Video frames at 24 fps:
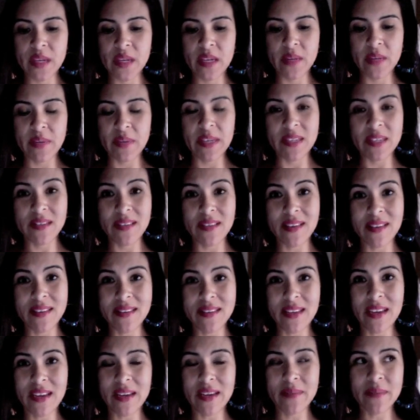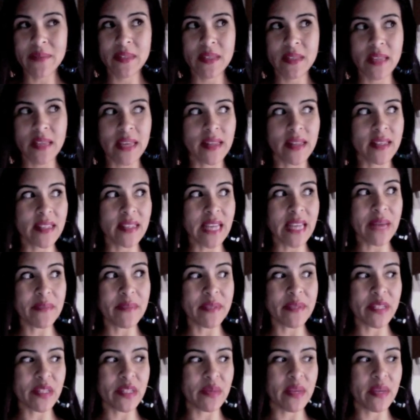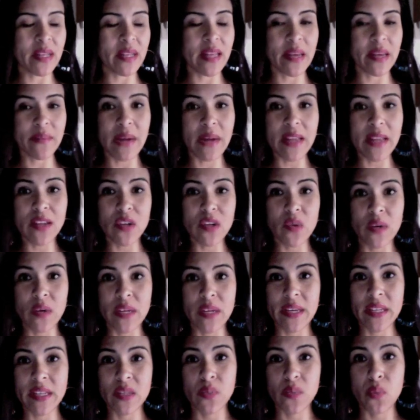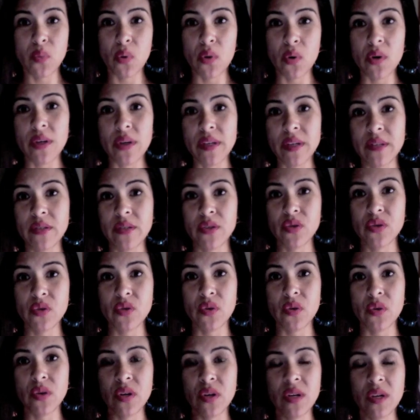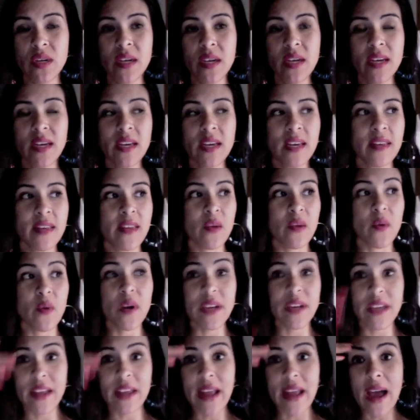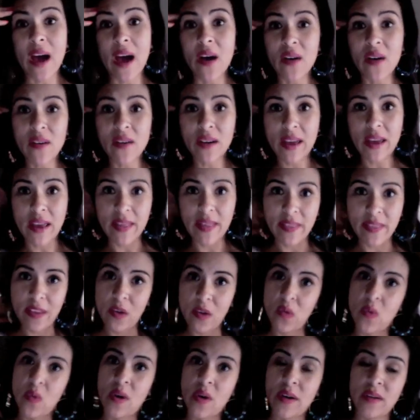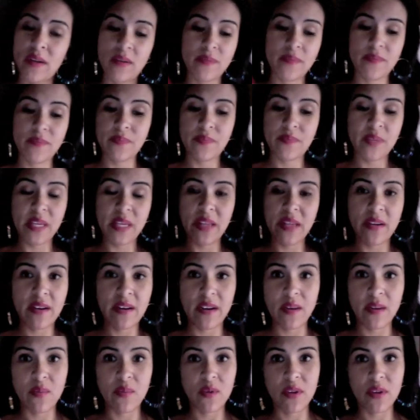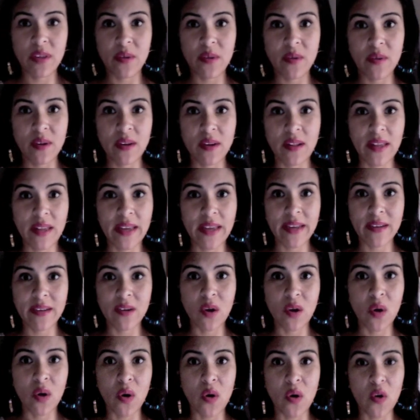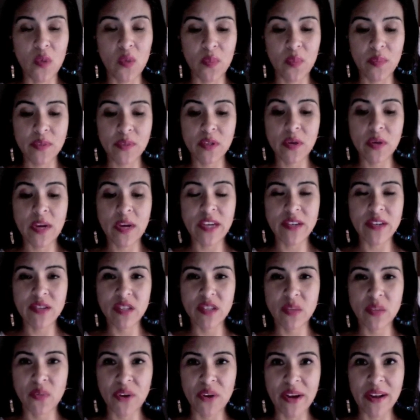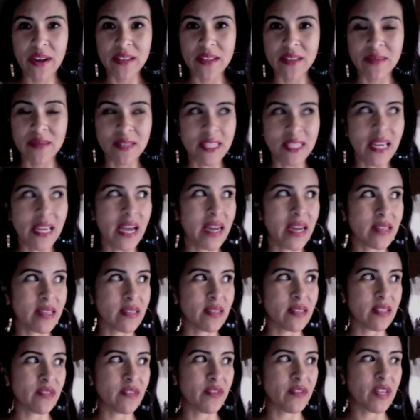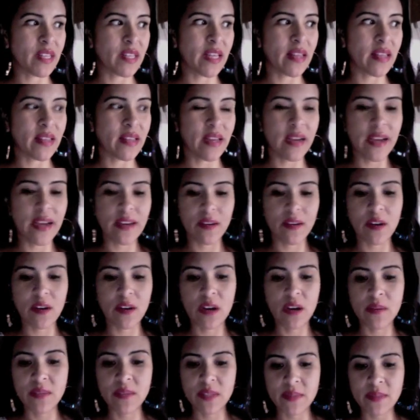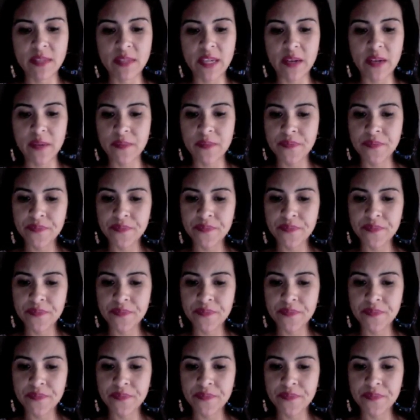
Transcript: Because a lot of times, like this happens to me, like my little one gets bored in the stroller. They want to get out and they don't want to be there anymore. They want to like go home. So I usually bring out some snacks and stuff like that, and that kind of calms them down.